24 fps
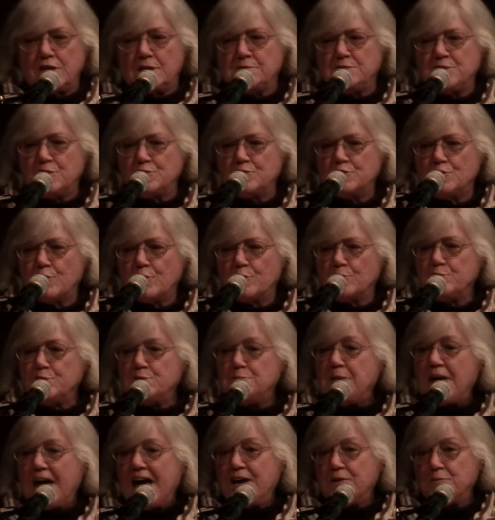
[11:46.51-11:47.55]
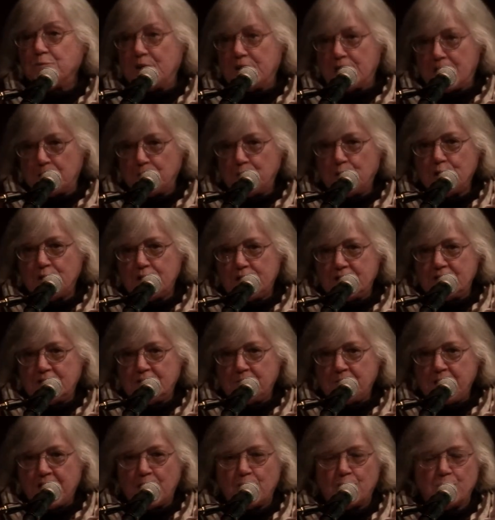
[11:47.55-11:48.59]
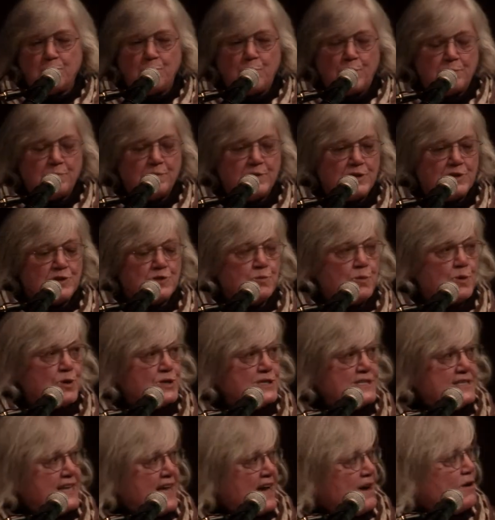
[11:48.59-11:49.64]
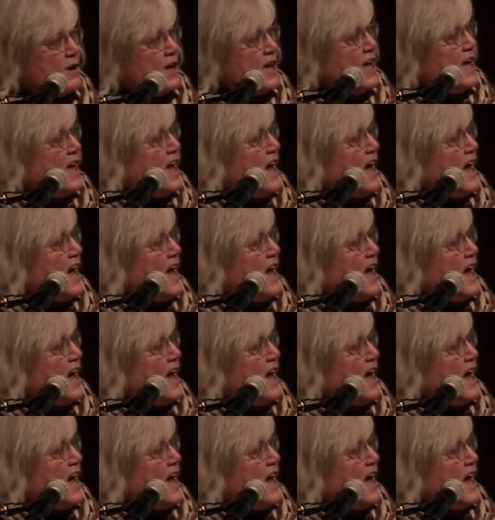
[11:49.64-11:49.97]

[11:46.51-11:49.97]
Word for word: I'm so sorry. It was bad when I put it in the PowerPoint, but it's worse now.